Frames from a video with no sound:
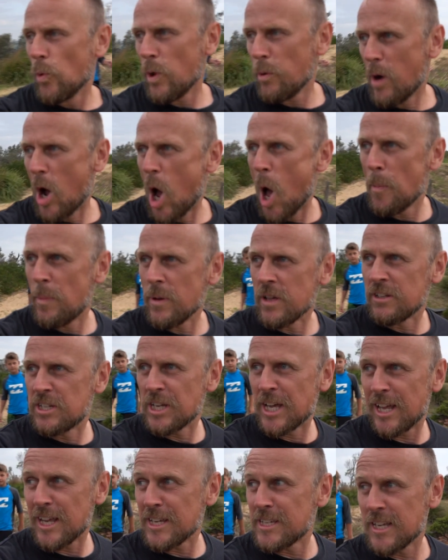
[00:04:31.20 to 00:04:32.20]
We were hoping
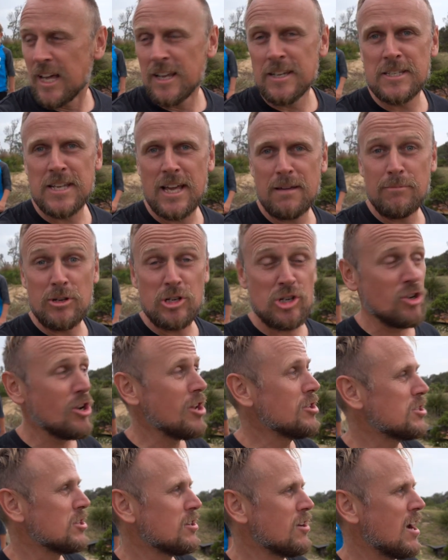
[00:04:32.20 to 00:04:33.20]
to get a sunset mission
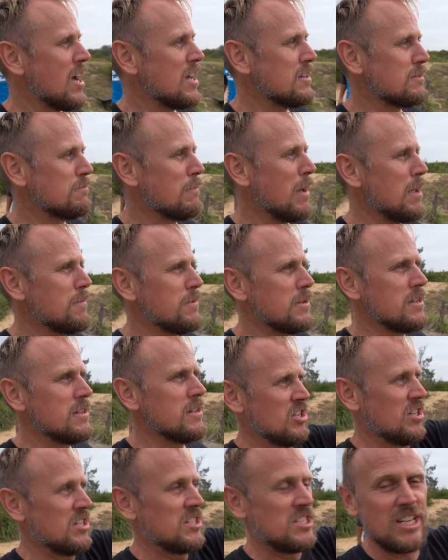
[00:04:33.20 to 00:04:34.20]
in tonight, maybe. You
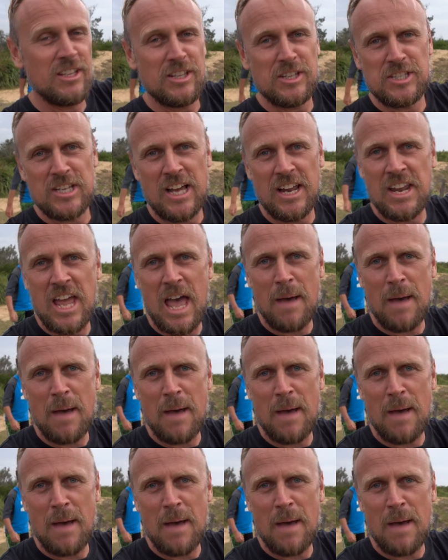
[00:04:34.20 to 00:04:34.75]
can see the sun